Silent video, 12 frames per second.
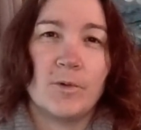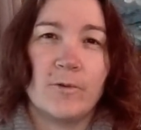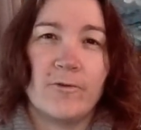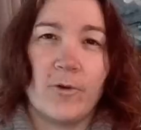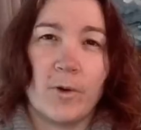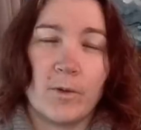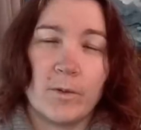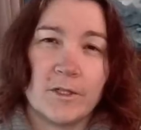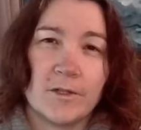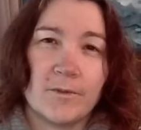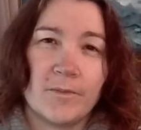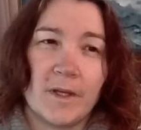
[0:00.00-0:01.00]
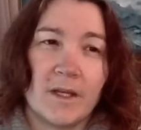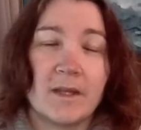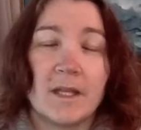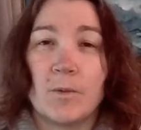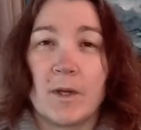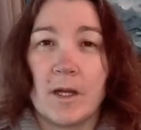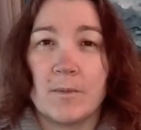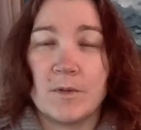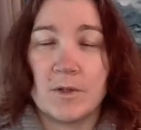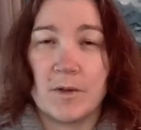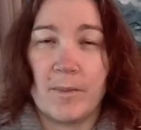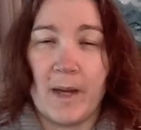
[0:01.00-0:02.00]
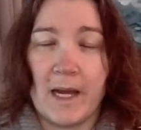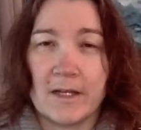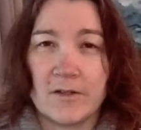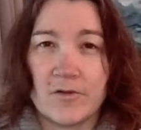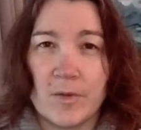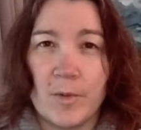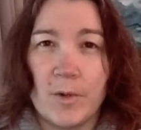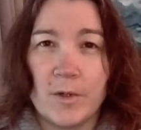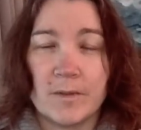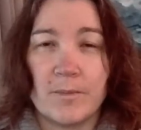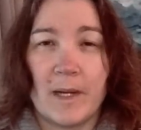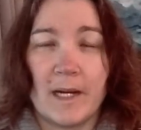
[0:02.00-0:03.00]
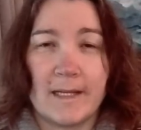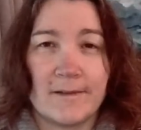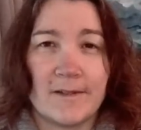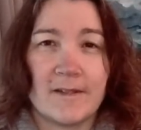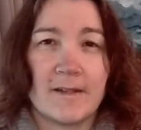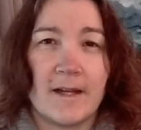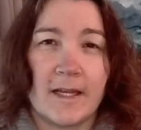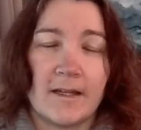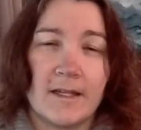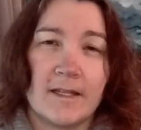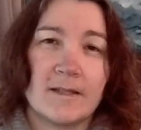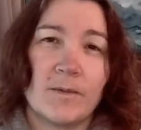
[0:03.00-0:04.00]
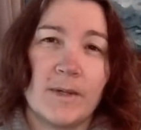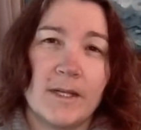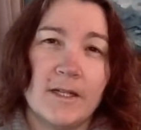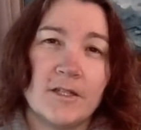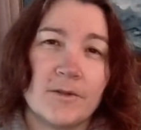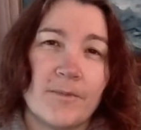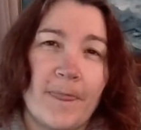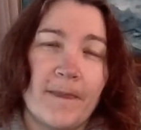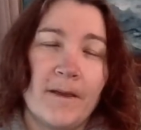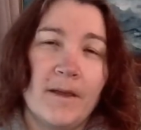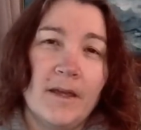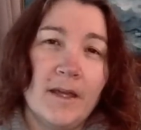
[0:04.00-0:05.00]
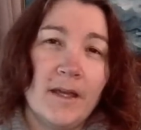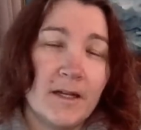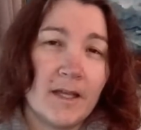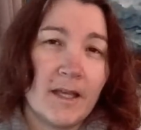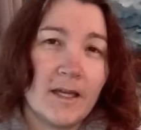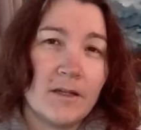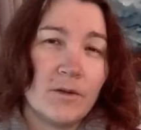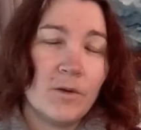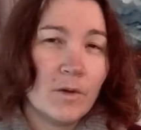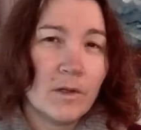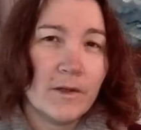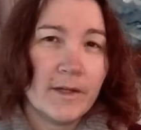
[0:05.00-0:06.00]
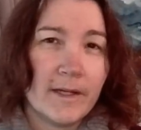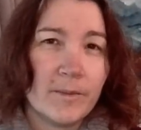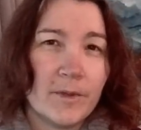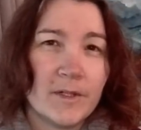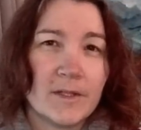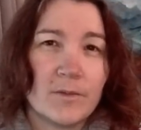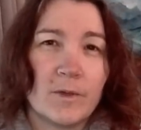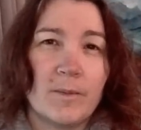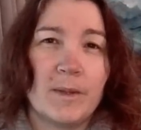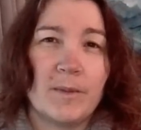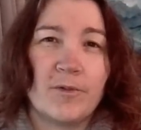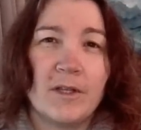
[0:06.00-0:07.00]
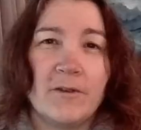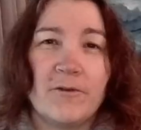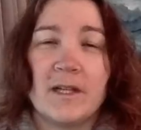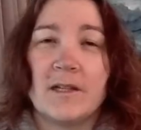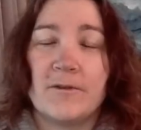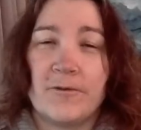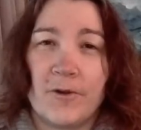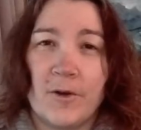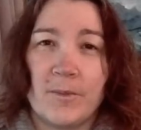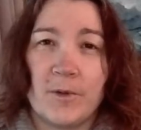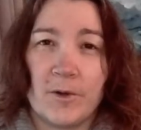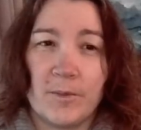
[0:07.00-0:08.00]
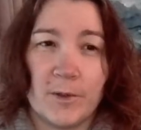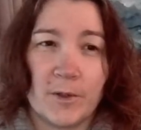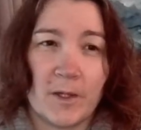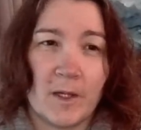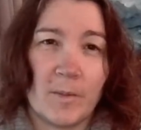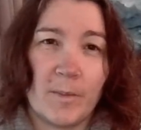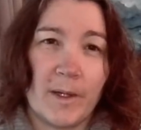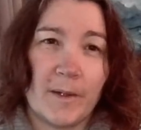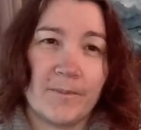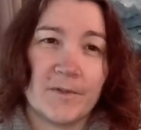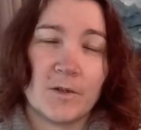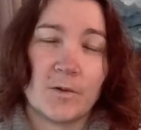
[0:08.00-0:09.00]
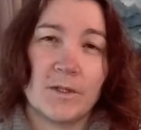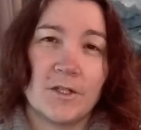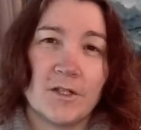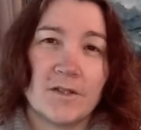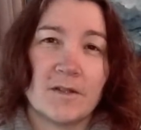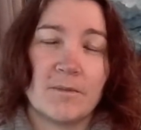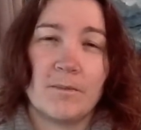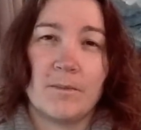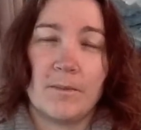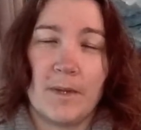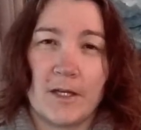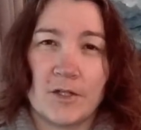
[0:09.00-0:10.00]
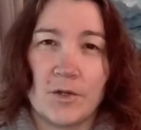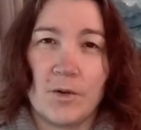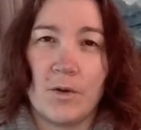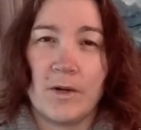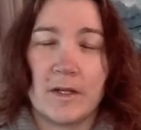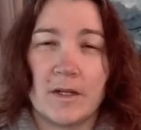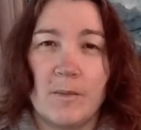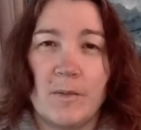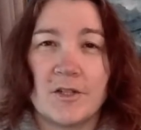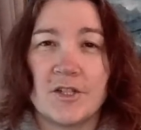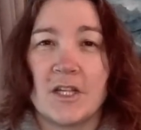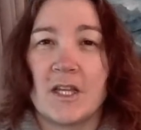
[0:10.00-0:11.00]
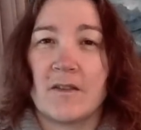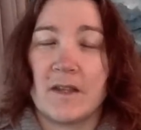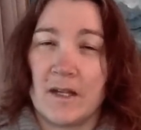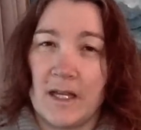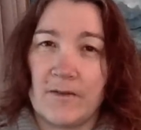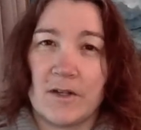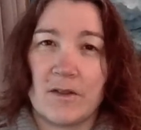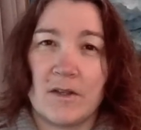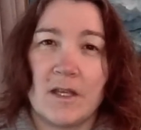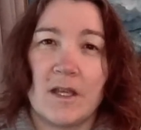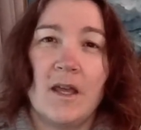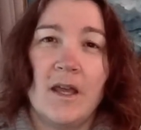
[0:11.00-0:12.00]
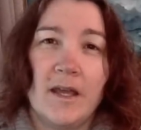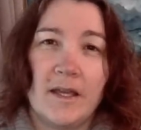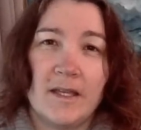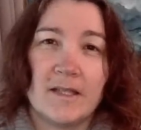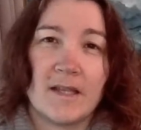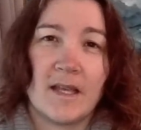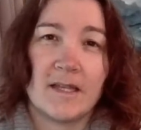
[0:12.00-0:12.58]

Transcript: move forward. And then we come to the balance report, balansräkning in Swedish. And again, all the numbers will be pre-filled from your bookkeeping. So we just make sure and double check that everything is